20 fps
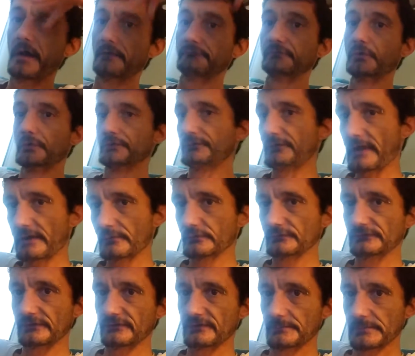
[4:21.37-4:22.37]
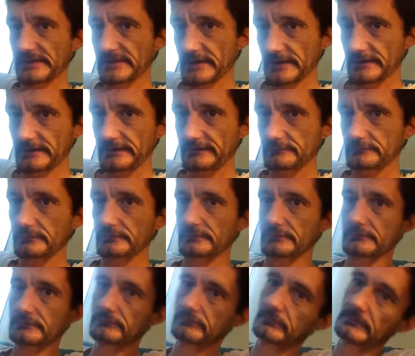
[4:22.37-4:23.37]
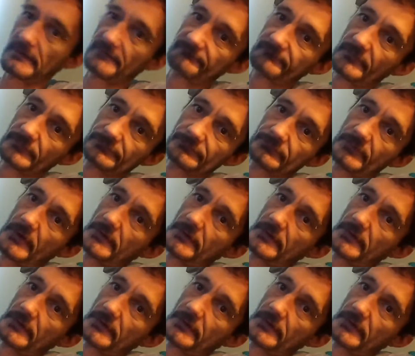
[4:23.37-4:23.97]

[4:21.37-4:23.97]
Of course, that was in the beginning when I first